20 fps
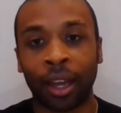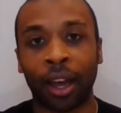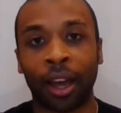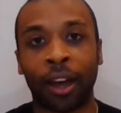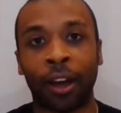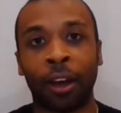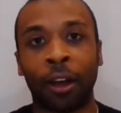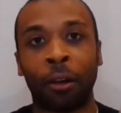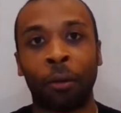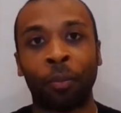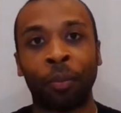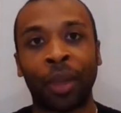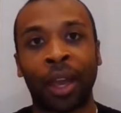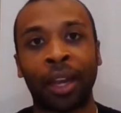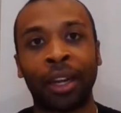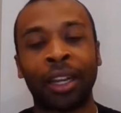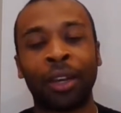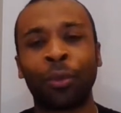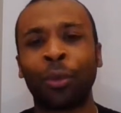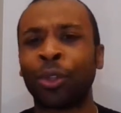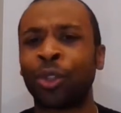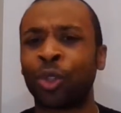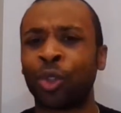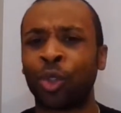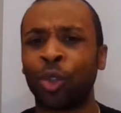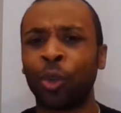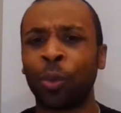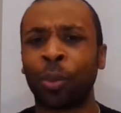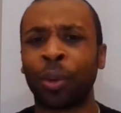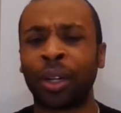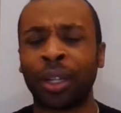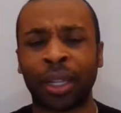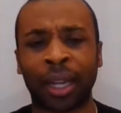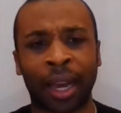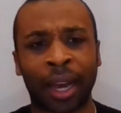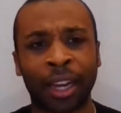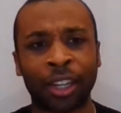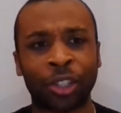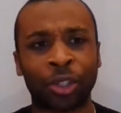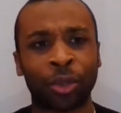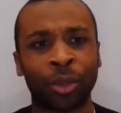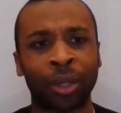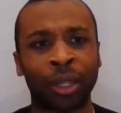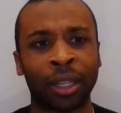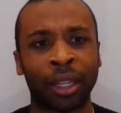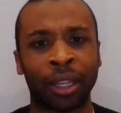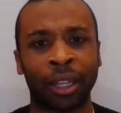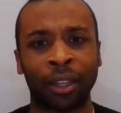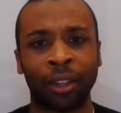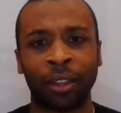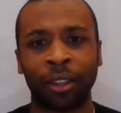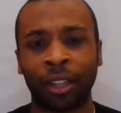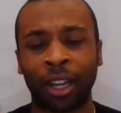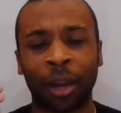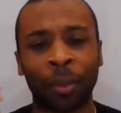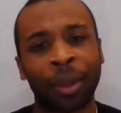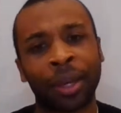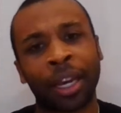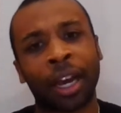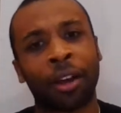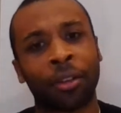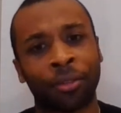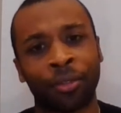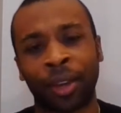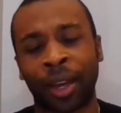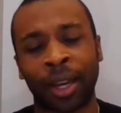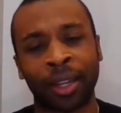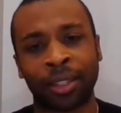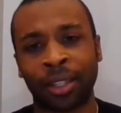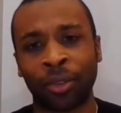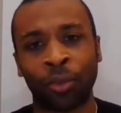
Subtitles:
And it was supernaturally coming out fast.